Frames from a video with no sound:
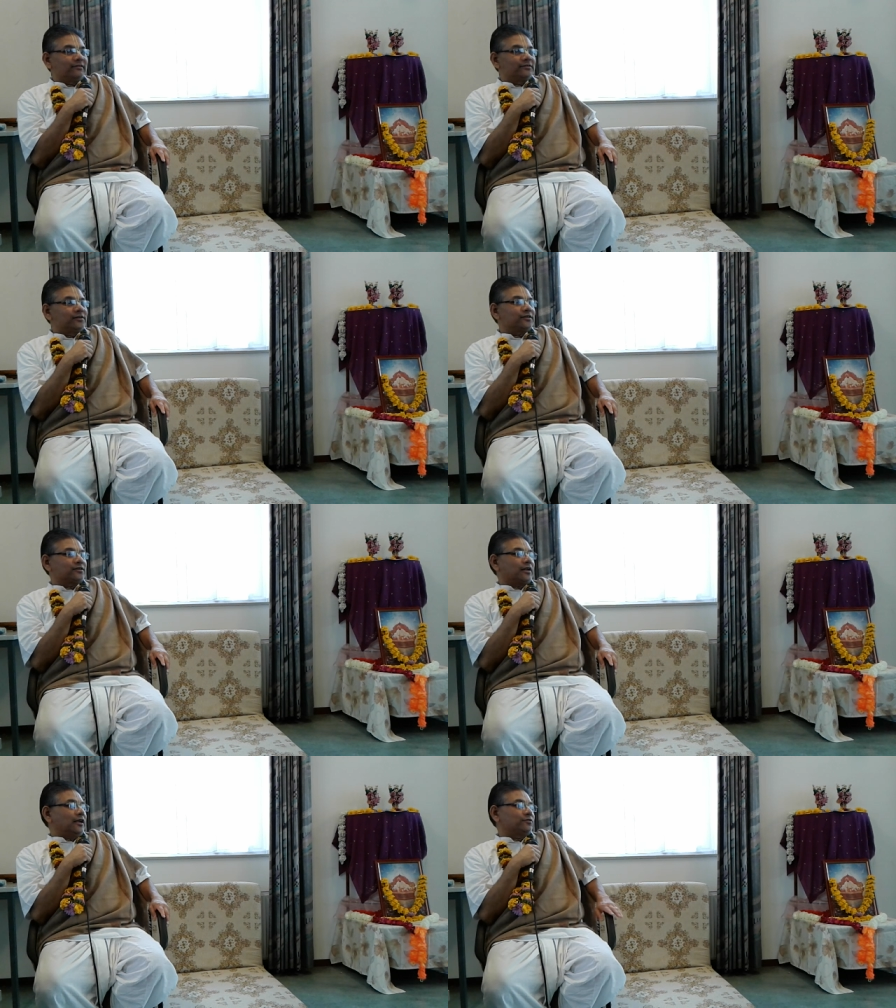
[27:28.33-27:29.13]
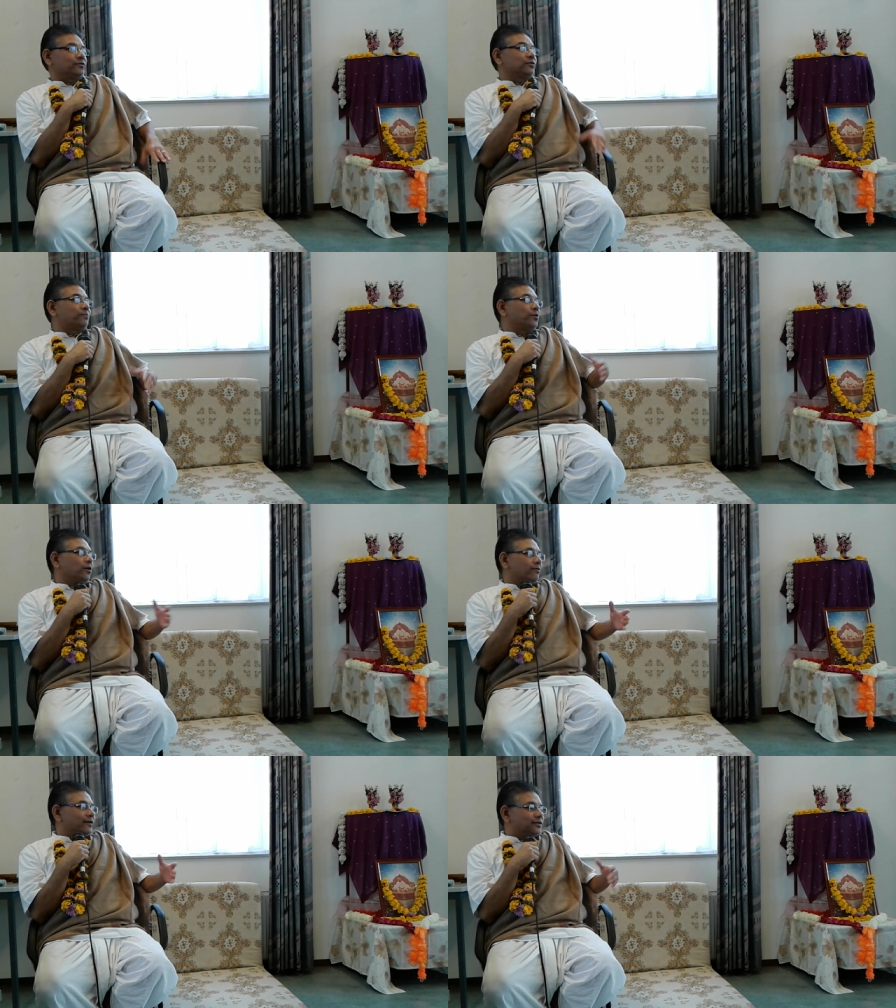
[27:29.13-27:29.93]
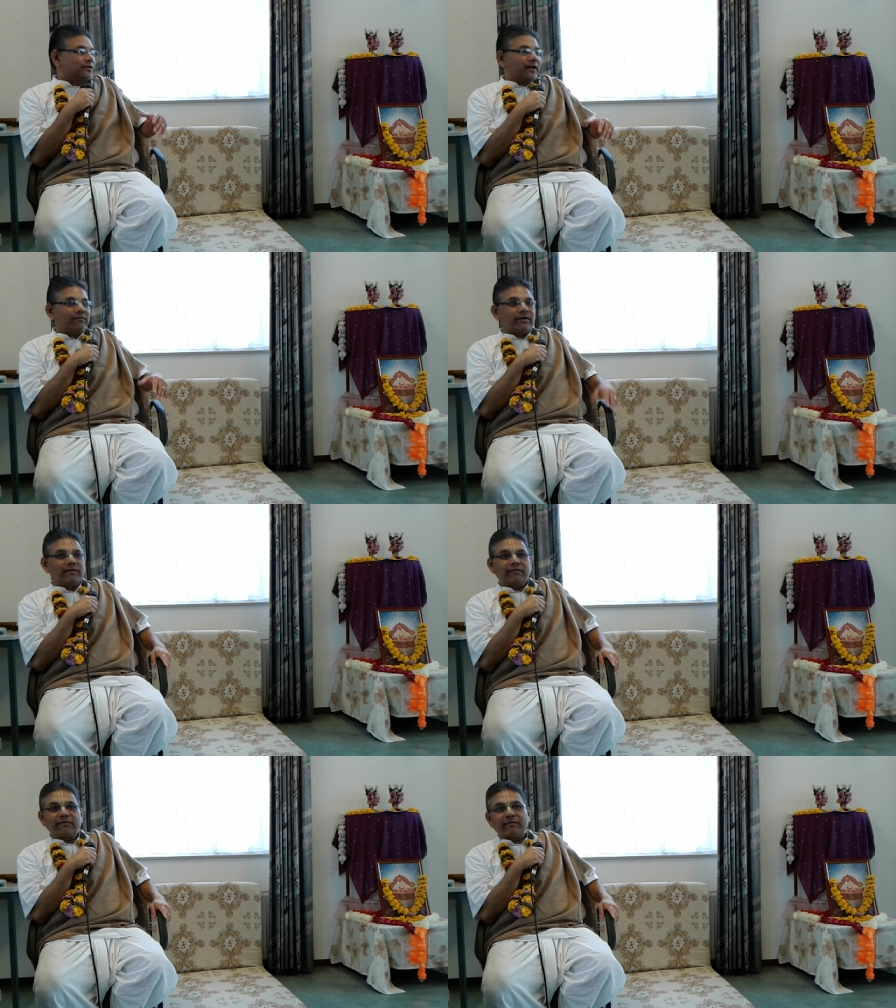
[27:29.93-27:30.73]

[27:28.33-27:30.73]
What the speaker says: Jesus Christ was a pure vegetarian.